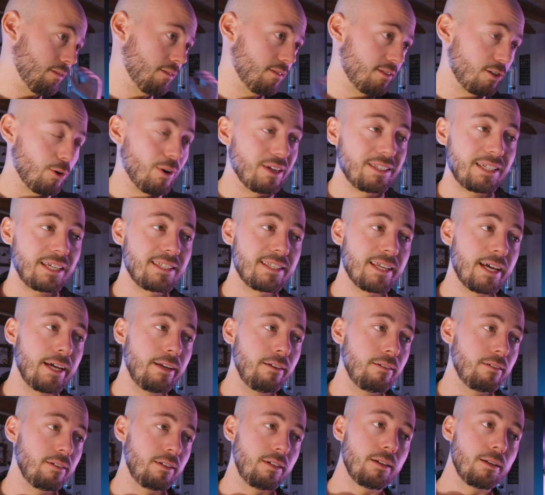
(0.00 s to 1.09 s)
So as I
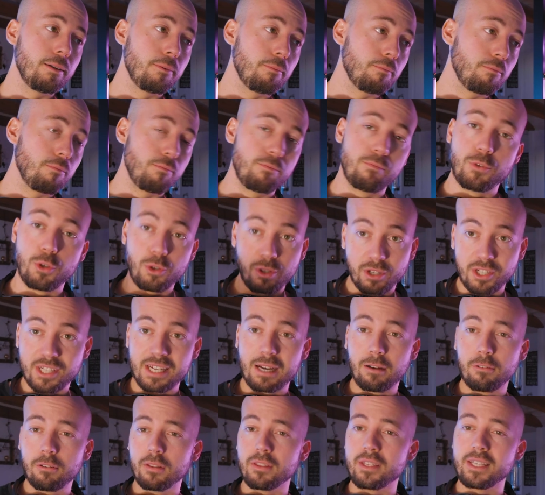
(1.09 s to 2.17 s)
said, um, you can
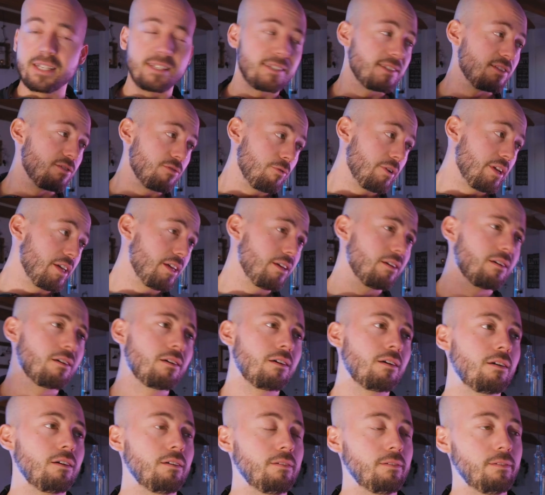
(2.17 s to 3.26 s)
download these three
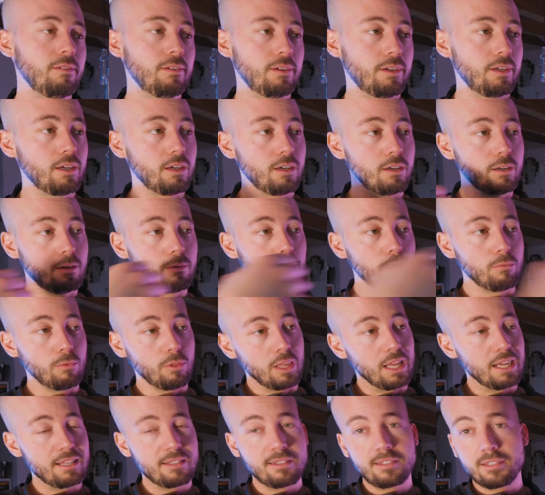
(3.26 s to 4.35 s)
uh,
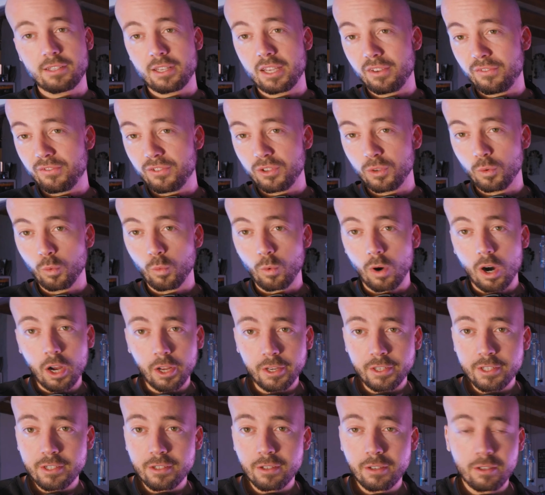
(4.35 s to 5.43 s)
LUTs if you
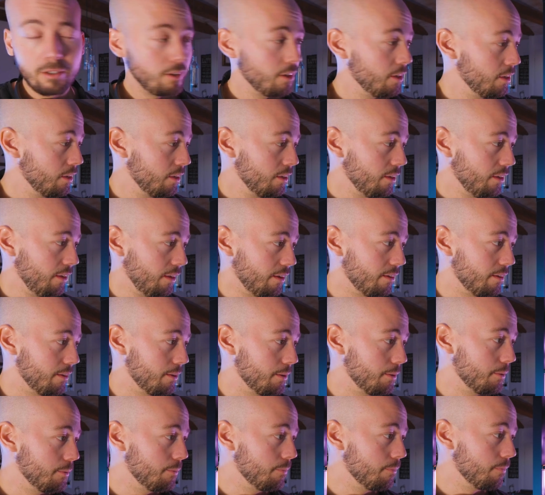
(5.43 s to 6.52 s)
want.
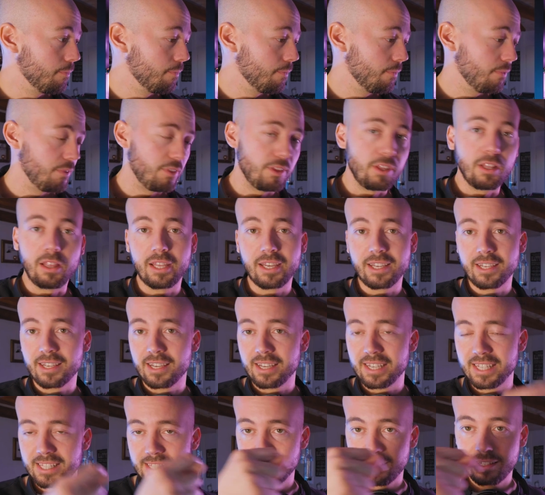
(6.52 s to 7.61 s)
Um, the link
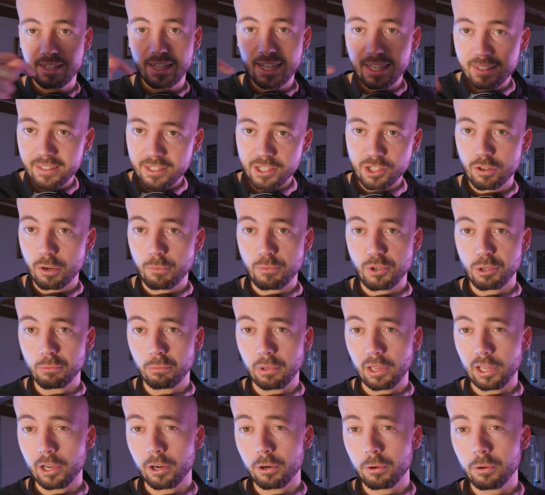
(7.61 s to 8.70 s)
is in the description
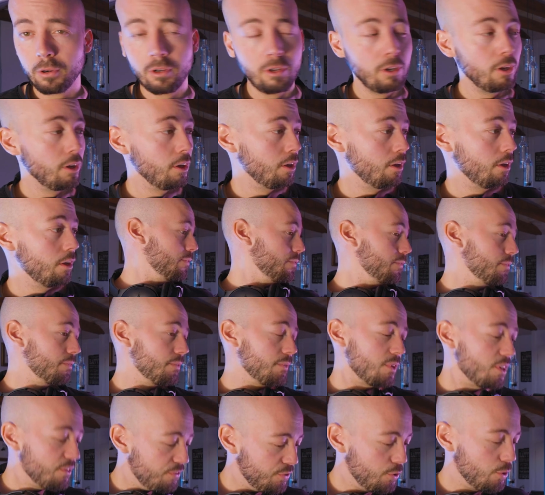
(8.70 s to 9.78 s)
below.
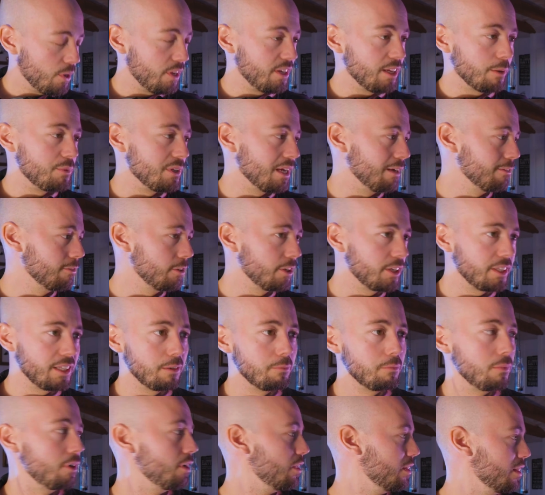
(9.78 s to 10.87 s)
If you end up downloading
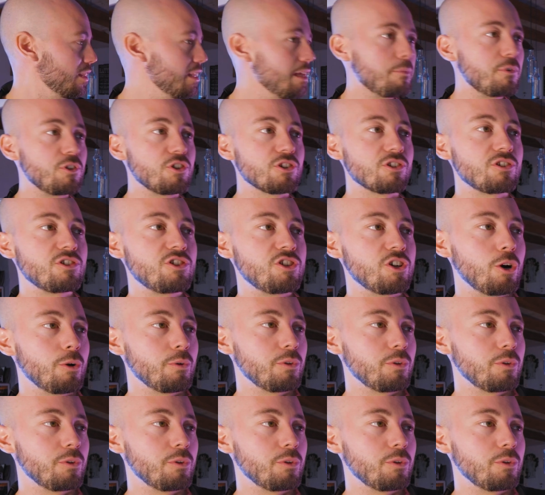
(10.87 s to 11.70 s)
them, let me just show